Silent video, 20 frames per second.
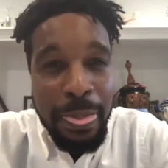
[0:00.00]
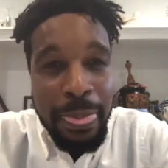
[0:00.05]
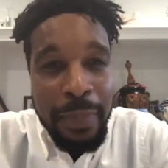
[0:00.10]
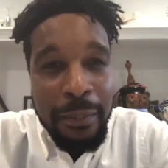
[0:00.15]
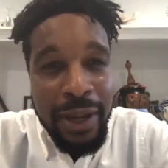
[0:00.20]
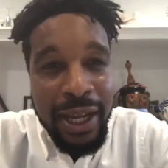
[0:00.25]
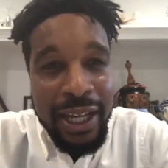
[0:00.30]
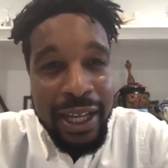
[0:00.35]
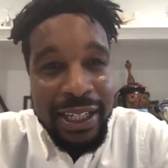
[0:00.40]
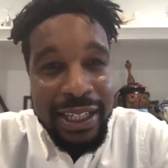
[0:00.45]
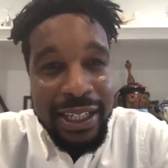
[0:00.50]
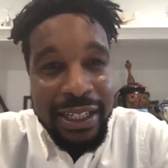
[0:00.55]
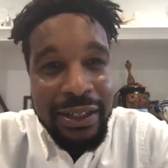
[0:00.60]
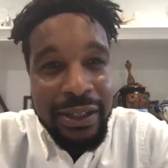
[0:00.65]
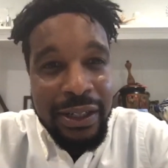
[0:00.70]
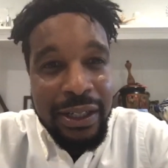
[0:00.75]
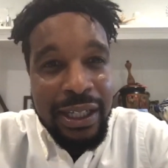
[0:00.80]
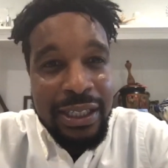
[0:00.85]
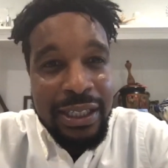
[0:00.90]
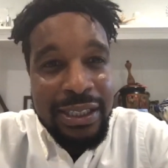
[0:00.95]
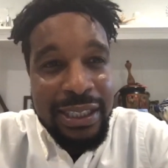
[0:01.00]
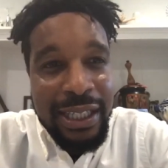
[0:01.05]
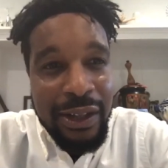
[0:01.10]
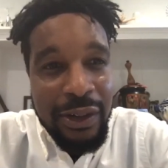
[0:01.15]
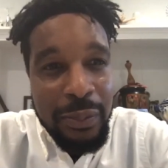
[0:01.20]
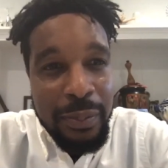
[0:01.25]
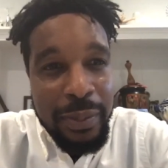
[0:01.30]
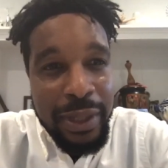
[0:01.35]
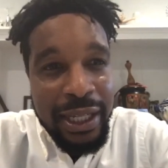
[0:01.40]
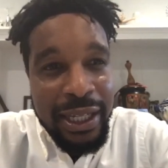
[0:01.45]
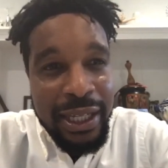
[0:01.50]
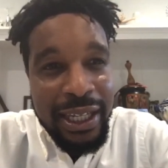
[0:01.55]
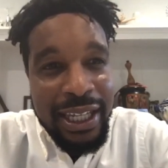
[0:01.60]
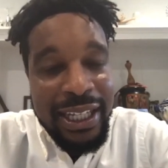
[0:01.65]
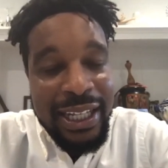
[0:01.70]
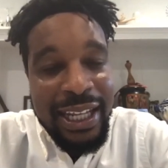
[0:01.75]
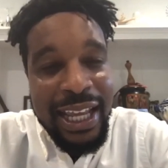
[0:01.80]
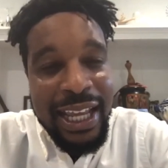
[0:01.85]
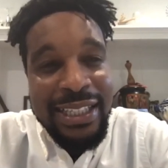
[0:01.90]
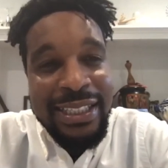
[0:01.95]
might get in a settlement,
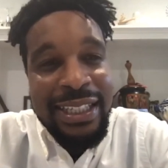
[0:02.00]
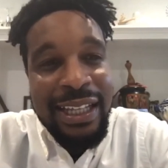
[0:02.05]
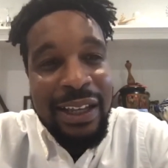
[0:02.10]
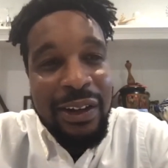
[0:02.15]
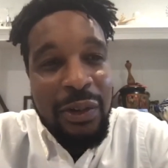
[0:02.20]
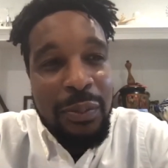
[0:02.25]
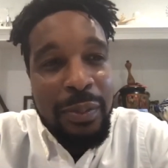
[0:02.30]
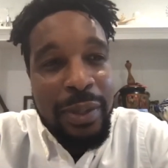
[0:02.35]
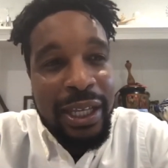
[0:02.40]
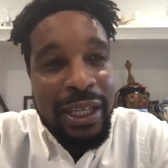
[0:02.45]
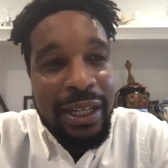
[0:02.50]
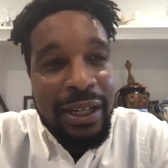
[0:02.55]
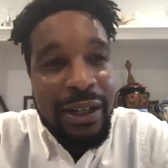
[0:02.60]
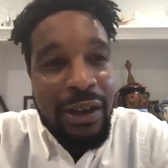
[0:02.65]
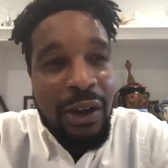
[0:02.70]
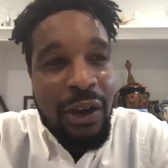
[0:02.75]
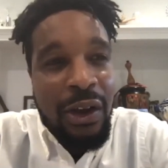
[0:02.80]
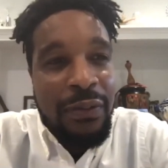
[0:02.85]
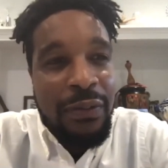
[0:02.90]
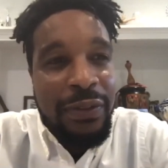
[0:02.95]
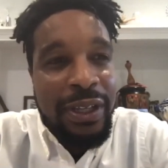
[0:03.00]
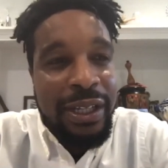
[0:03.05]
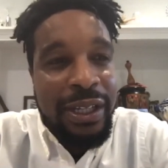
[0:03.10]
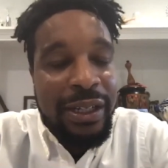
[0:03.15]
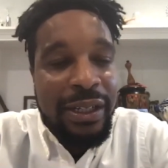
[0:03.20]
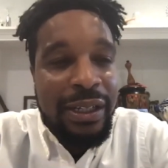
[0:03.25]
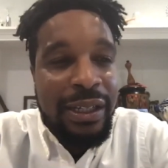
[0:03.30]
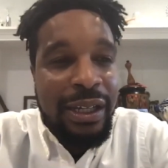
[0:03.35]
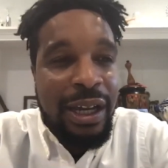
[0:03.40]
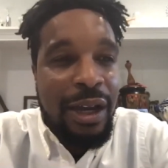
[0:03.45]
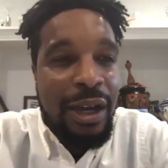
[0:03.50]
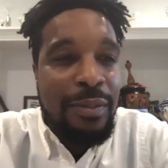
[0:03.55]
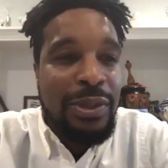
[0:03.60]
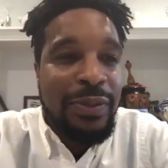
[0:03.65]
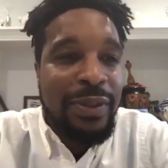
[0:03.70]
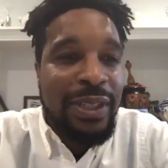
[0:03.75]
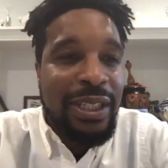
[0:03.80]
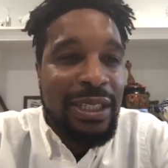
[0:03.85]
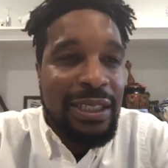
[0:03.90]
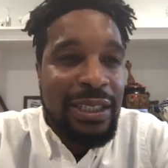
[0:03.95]
and that settlement often comes
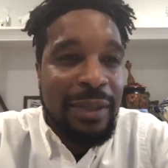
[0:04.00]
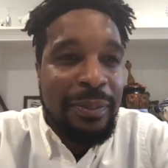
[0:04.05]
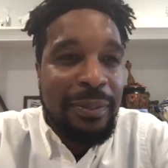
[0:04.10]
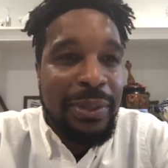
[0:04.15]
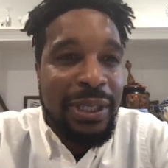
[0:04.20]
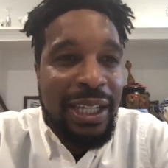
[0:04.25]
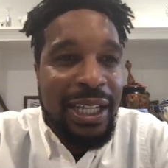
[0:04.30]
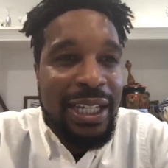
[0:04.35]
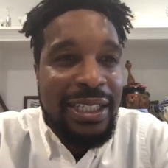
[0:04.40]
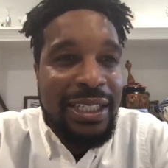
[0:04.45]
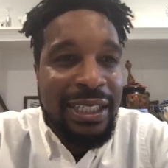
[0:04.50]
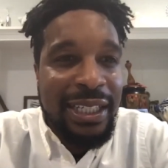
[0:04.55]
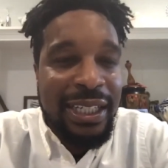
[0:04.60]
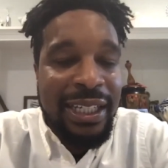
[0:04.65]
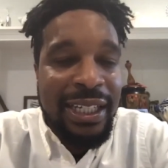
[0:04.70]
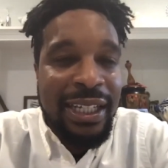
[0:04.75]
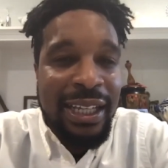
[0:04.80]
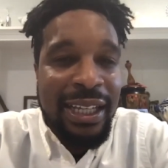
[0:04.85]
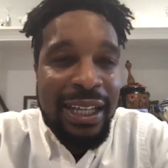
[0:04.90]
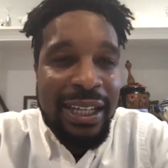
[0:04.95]
with a stipulation